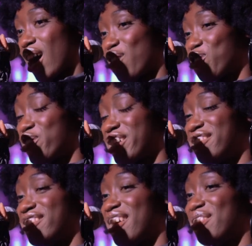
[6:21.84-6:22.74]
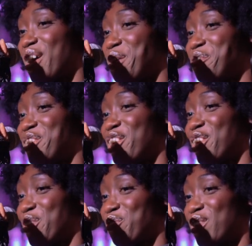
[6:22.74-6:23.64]
I've already said that I'm going to
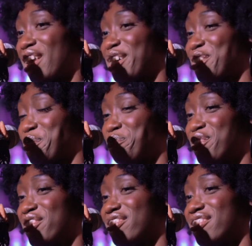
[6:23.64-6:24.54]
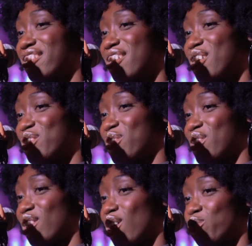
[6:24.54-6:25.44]
love you like numbers, so
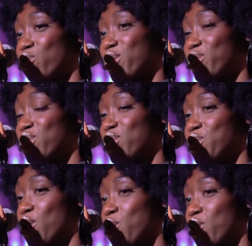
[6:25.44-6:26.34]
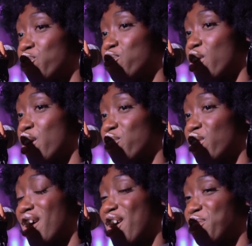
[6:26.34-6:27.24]
the love will still go on forever
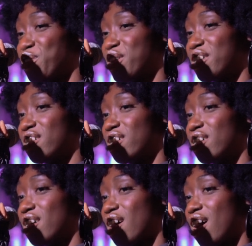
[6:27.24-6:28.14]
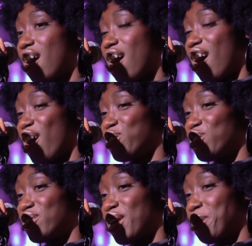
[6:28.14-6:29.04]
and ever. I'll
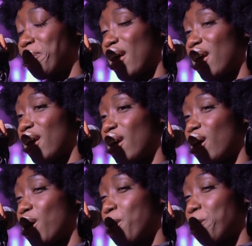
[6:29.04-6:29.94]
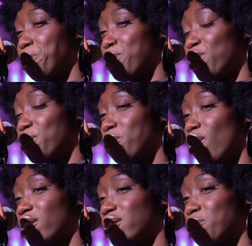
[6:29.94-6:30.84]
just keep a
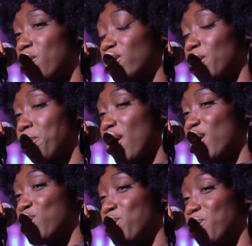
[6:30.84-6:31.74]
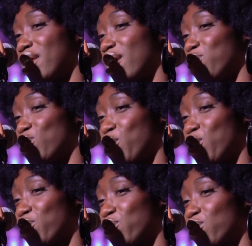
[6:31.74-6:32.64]
bookmark to mark the page where we left
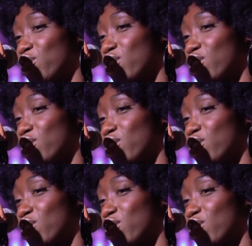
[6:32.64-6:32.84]
off.